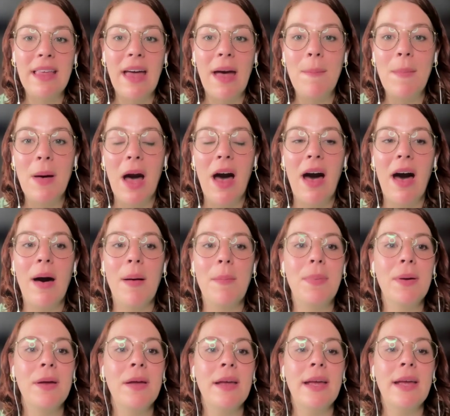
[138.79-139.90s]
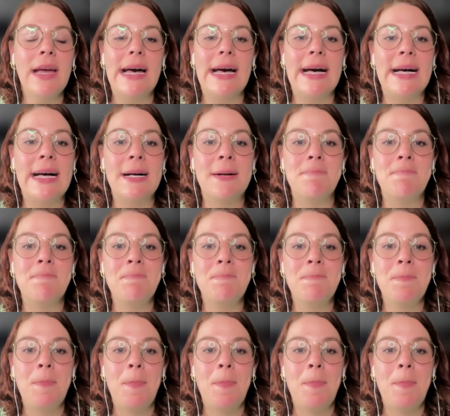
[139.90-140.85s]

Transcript: them up, um,